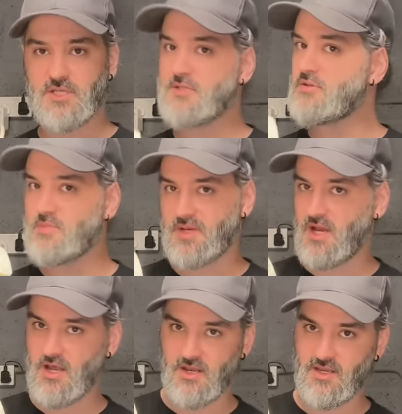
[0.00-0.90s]
It's not a
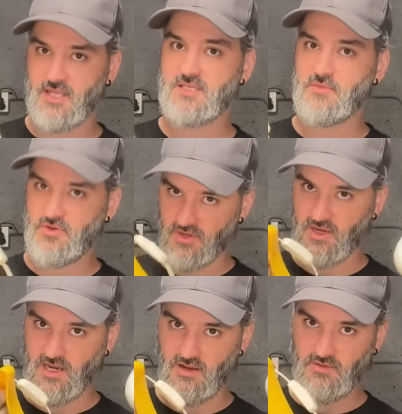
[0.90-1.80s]
banana, it's a moon and
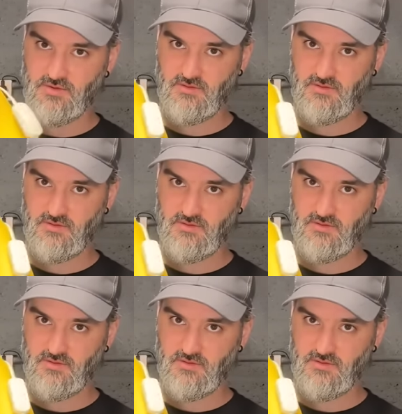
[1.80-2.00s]
cloud.